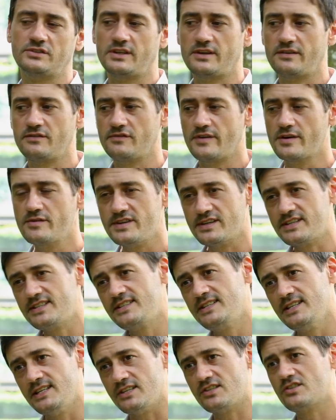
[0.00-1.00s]
They're very
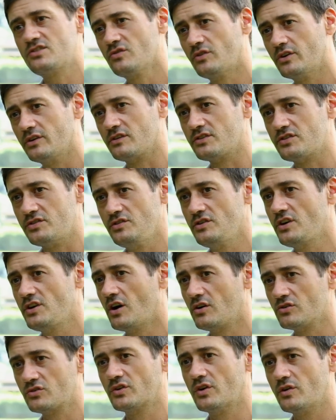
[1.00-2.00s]
acidic soil, so you
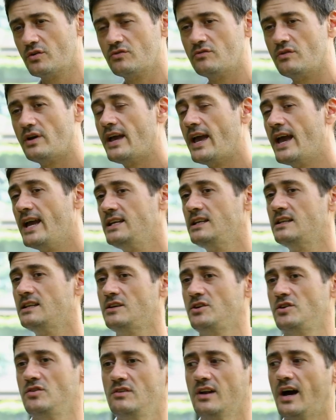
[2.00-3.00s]
can't grow
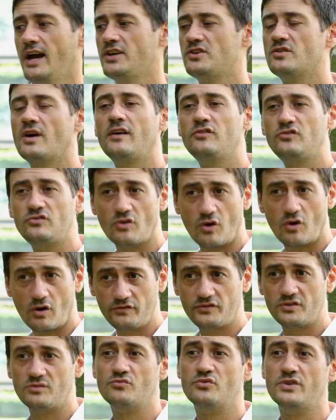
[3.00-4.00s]
anything you like. You have to
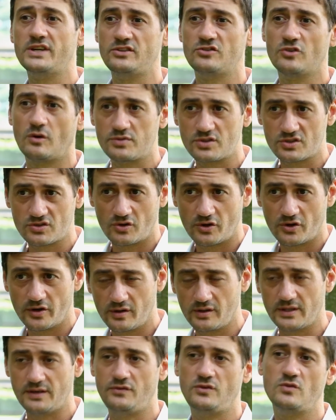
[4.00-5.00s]
often bring
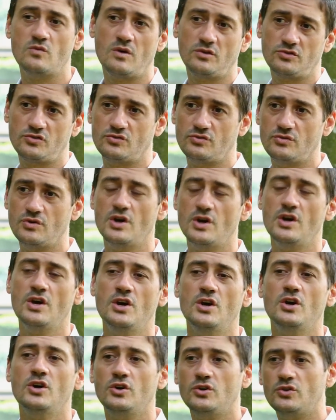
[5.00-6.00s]
topsoil if you want to
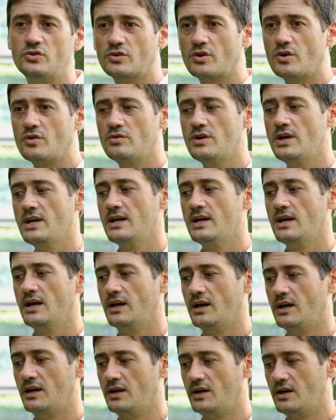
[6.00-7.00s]
grow
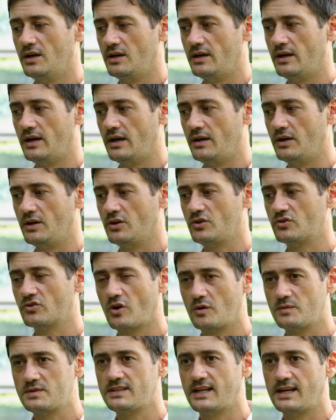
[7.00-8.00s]
uh, uh, uh
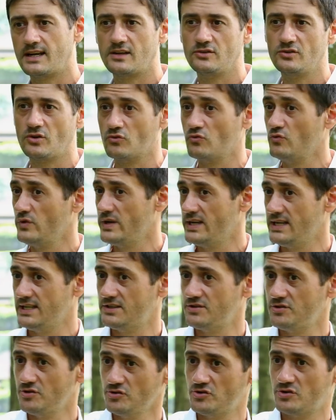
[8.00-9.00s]
crops that are not really
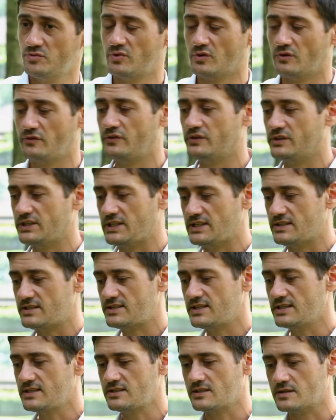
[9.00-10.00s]
suitable for these
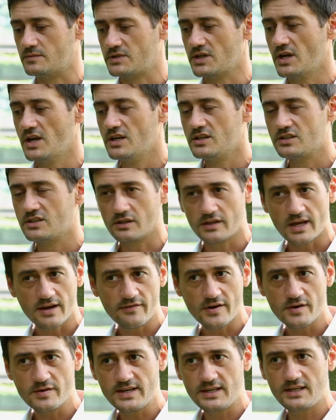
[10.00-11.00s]
systems. So they're
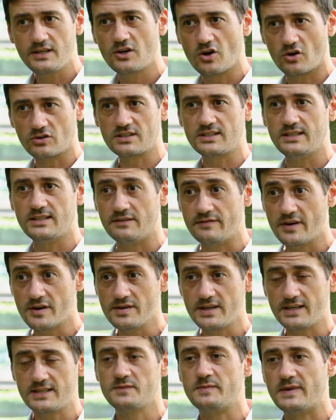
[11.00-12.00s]
very costly,
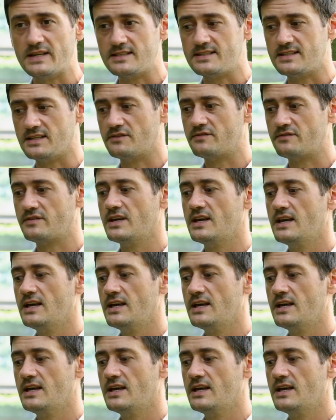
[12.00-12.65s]
very expensive.